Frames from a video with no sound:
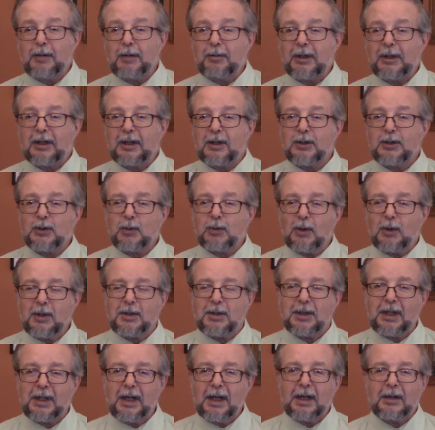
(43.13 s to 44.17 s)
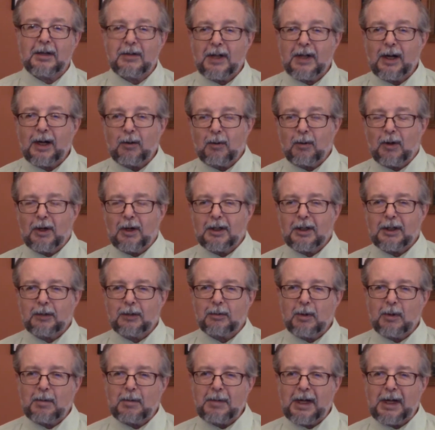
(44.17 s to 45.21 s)
Because towards the end of that walk, it
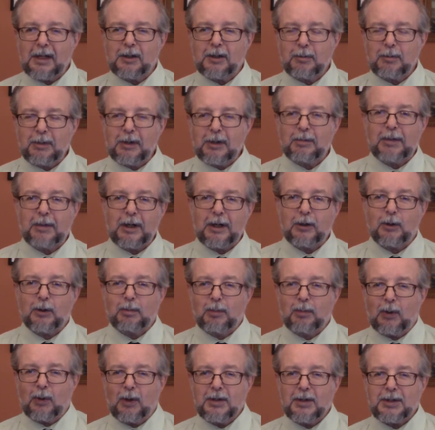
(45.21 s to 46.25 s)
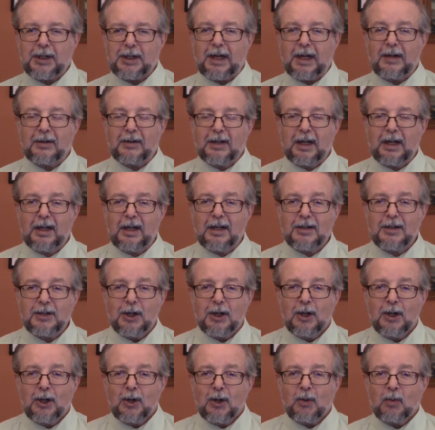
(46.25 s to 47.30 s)
reminded me of my old Boy Scout days
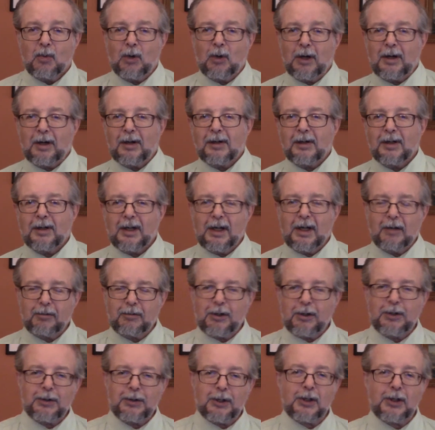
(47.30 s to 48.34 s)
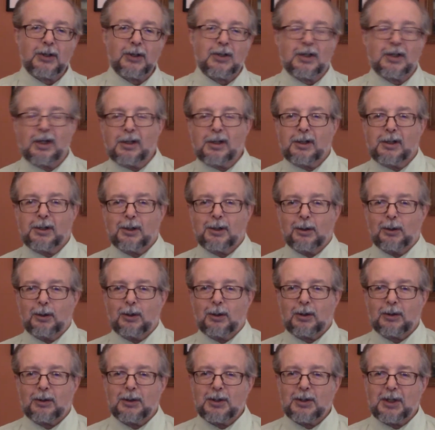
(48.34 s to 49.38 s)
where everything started to
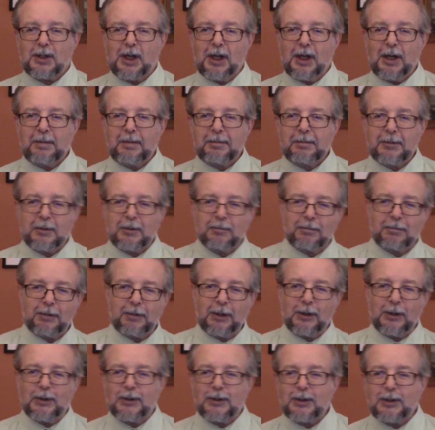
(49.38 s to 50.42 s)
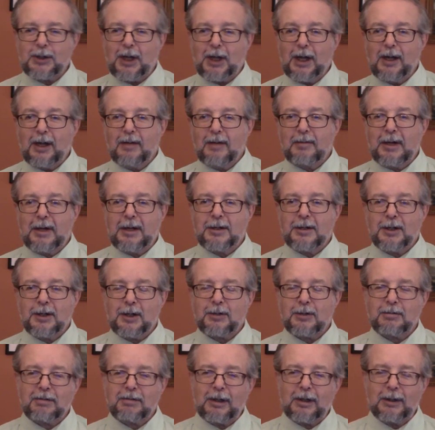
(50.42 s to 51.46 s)
look the same, to feel the same, and just
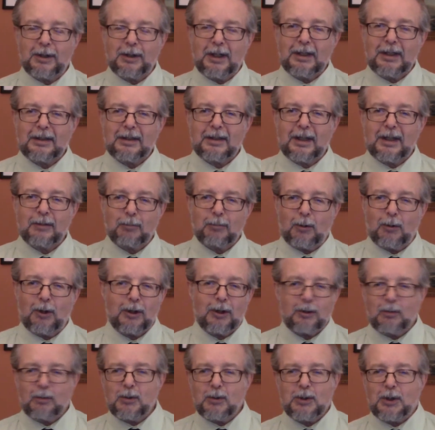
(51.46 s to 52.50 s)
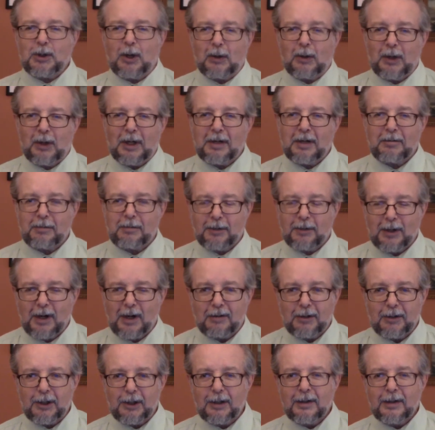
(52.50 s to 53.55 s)
felt like that walk was go on
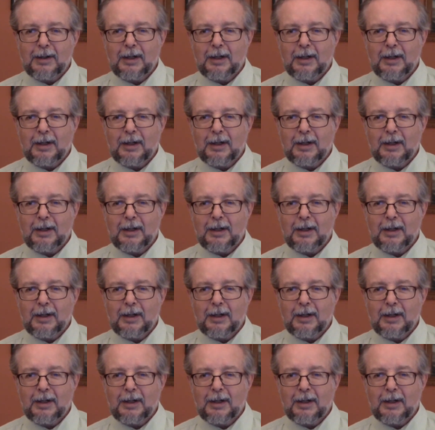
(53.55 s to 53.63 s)
forever.